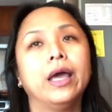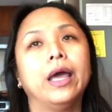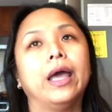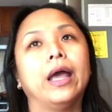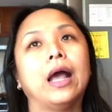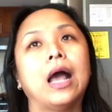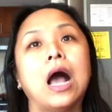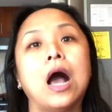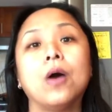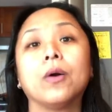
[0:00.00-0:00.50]

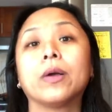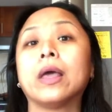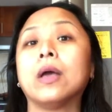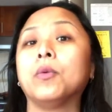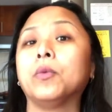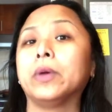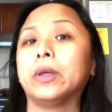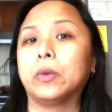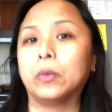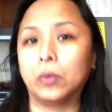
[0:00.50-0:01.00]
And how
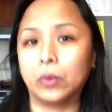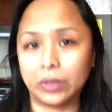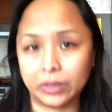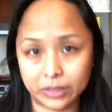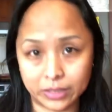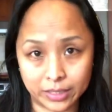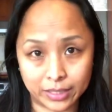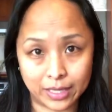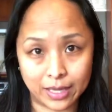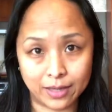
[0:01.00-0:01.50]
can we work
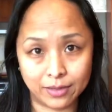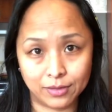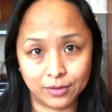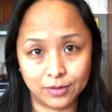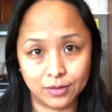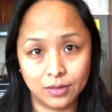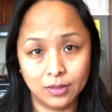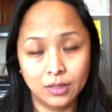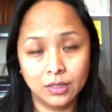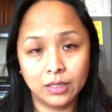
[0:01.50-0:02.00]

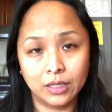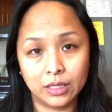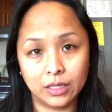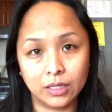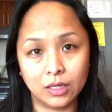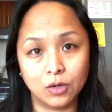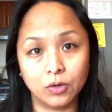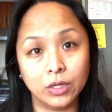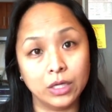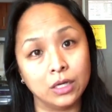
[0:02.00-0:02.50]
together,
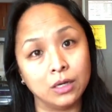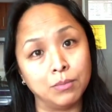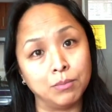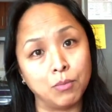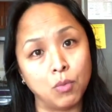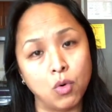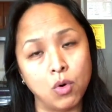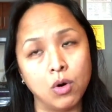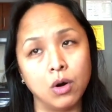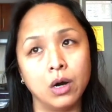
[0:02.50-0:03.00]
in a
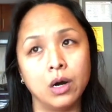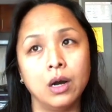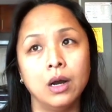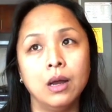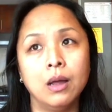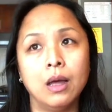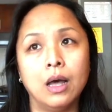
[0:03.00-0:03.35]
more